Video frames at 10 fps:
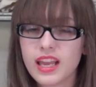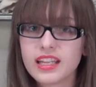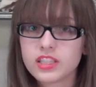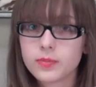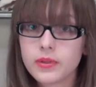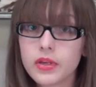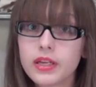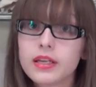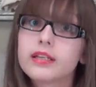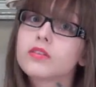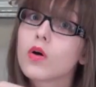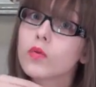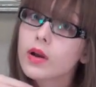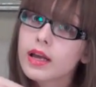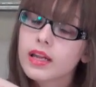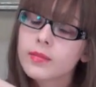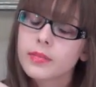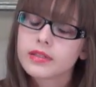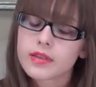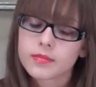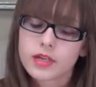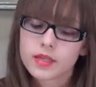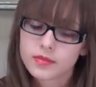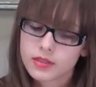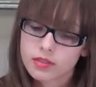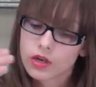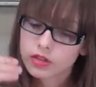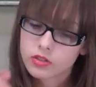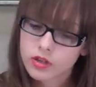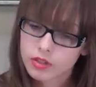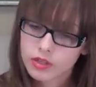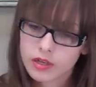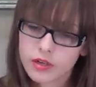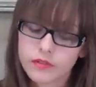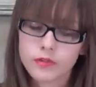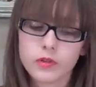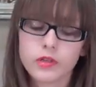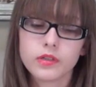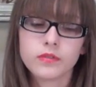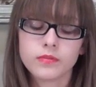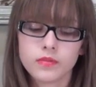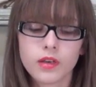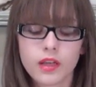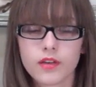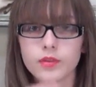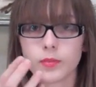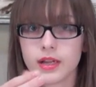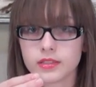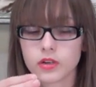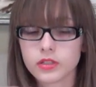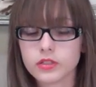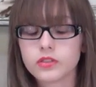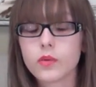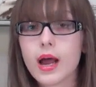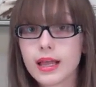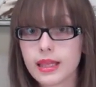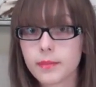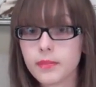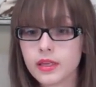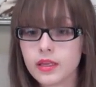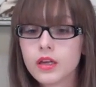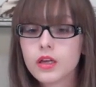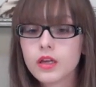HB is alright, but sometimes it's not dark enough, or you have to press harder, so I like B.